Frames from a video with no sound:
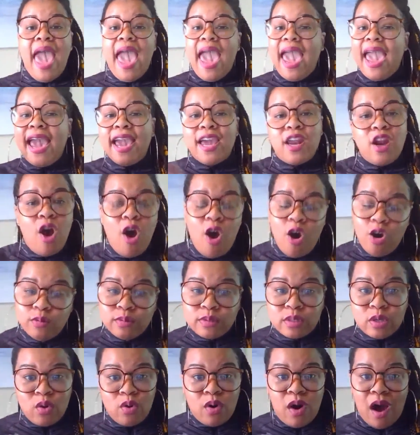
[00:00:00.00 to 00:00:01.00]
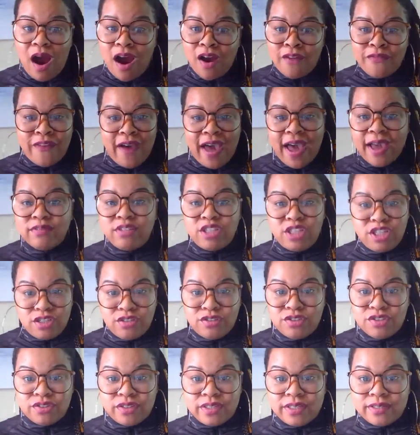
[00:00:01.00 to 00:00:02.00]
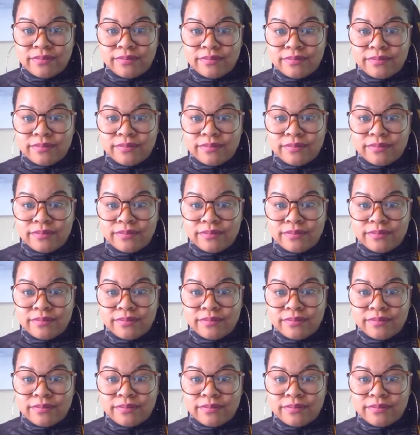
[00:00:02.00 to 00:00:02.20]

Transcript: and homeschool our five children